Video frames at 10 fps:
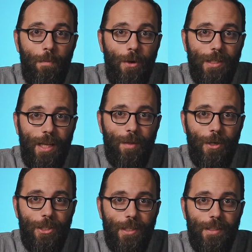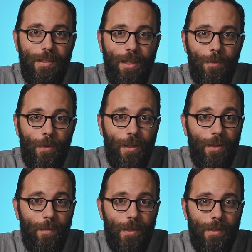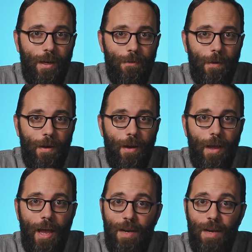Most calibration is done with a little bit of software